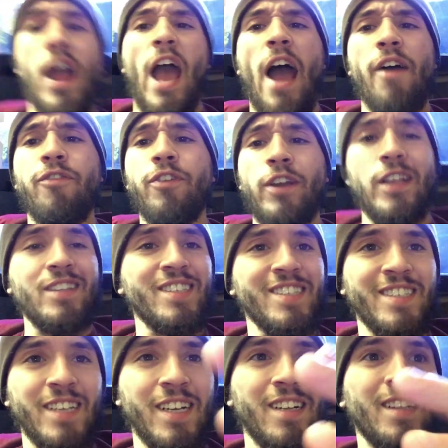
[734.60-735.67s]
African
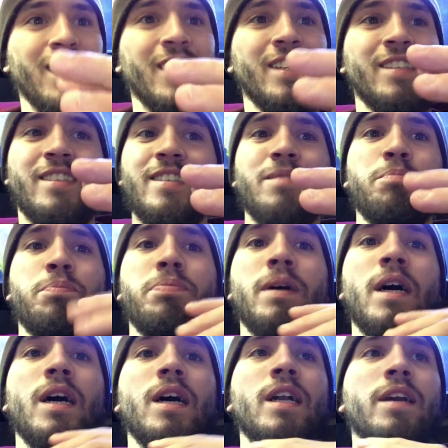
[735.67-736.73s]
cichlids,
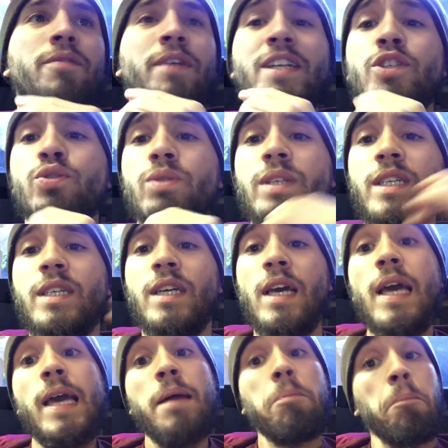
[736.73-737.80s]
but eventually
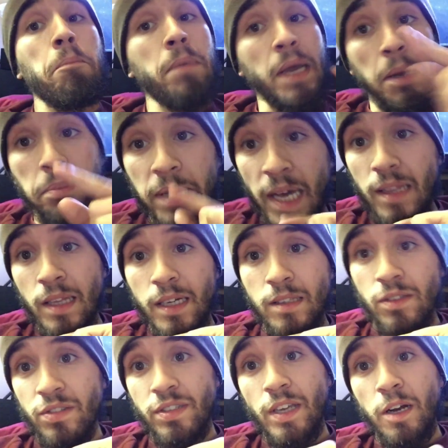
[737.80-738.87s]
maybe I'd like
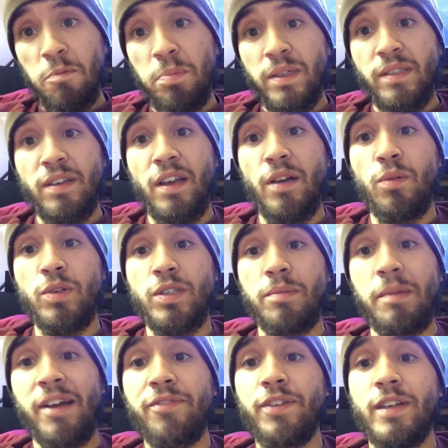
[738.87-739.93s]
to set up a tank with
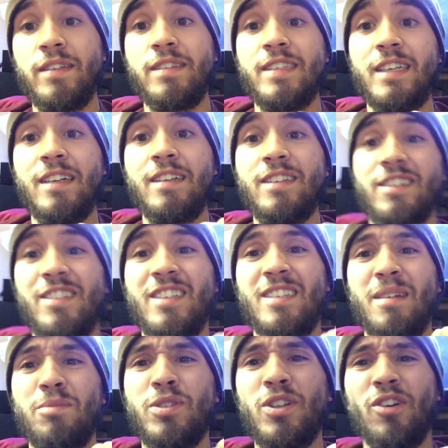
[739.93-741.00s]
some African cichlids because
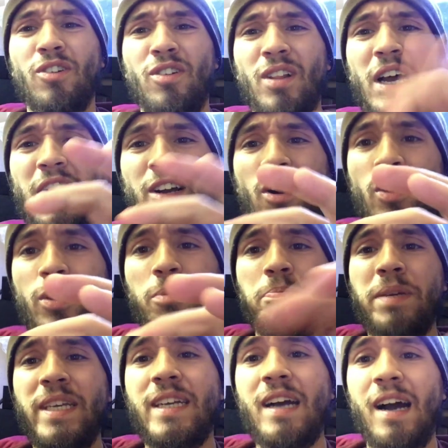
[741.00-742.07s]
I'm starting to like all the
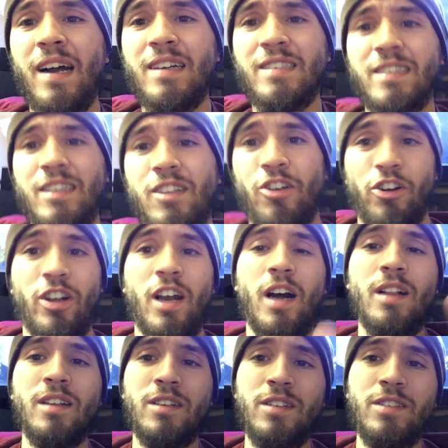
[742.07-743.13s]
peacocks and their
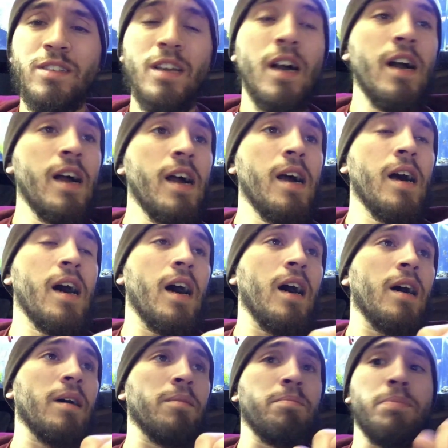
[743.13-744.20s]
colors.
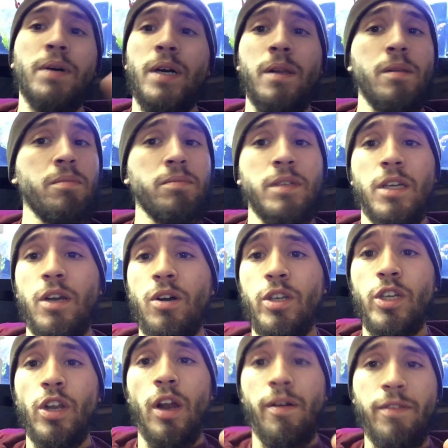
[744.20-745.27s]
But you know,
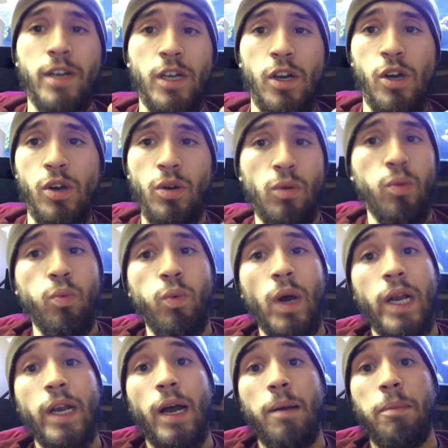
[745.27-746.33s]
you never know
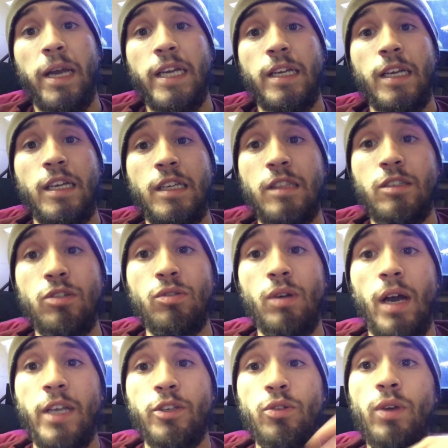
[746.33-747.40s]
what I might get into.
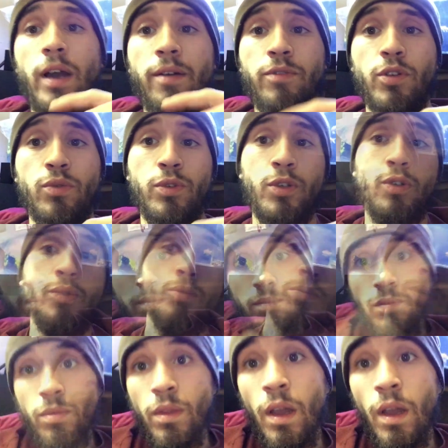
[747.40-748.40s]
I do have the room.